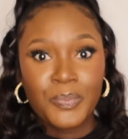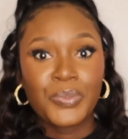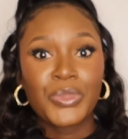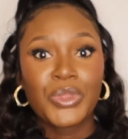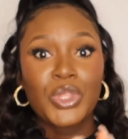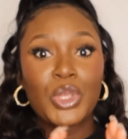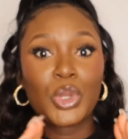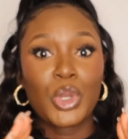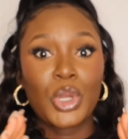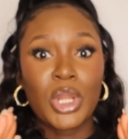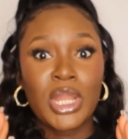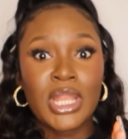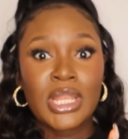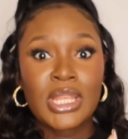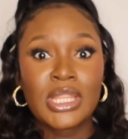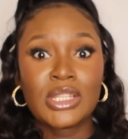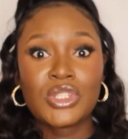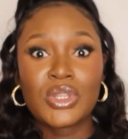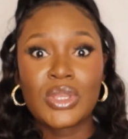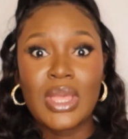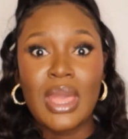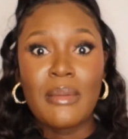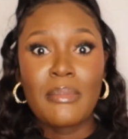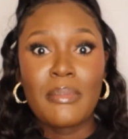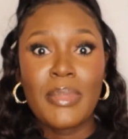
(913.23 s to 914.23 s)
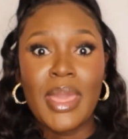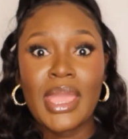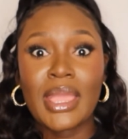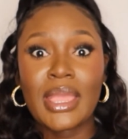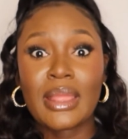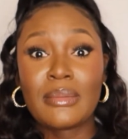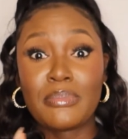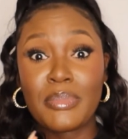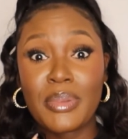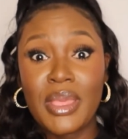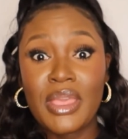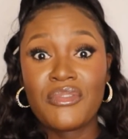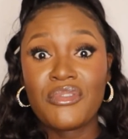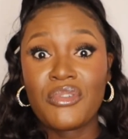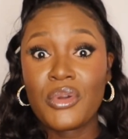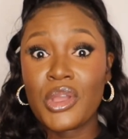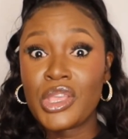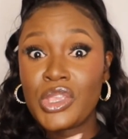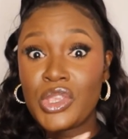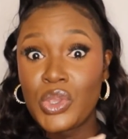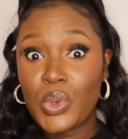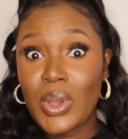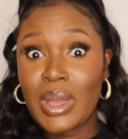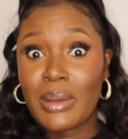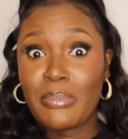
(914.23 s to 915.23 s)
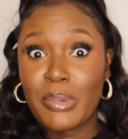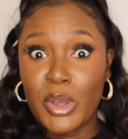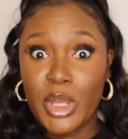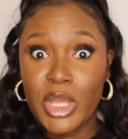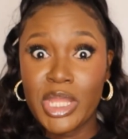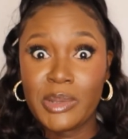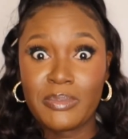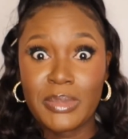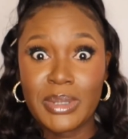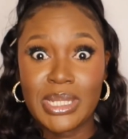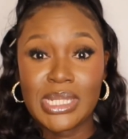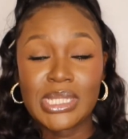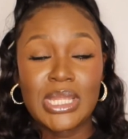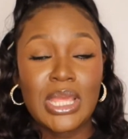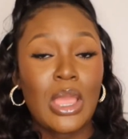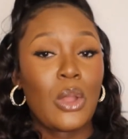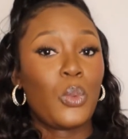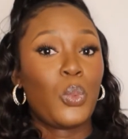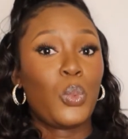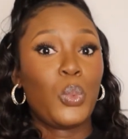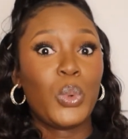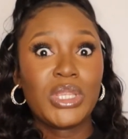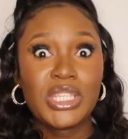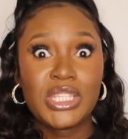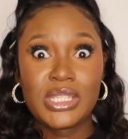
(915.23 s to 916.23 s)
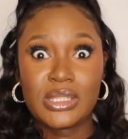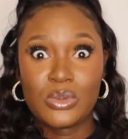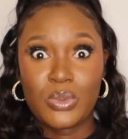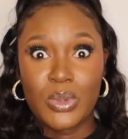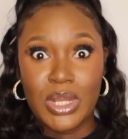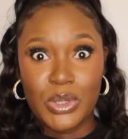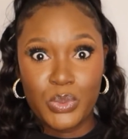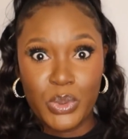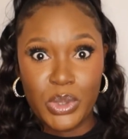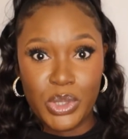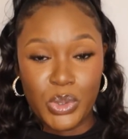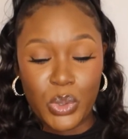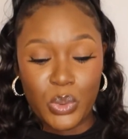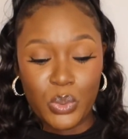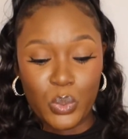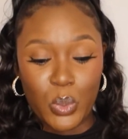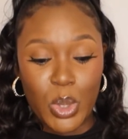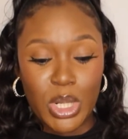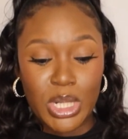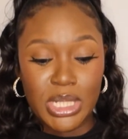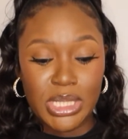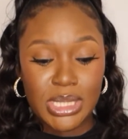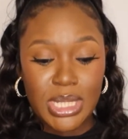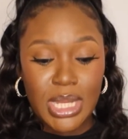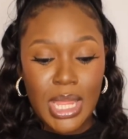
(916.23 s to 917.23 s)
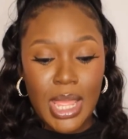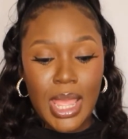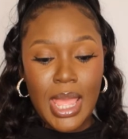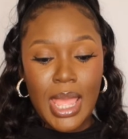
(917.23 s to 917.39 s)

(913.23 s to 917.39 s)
You're gonna need to come back and pay for a new appointment, which is what we don't want.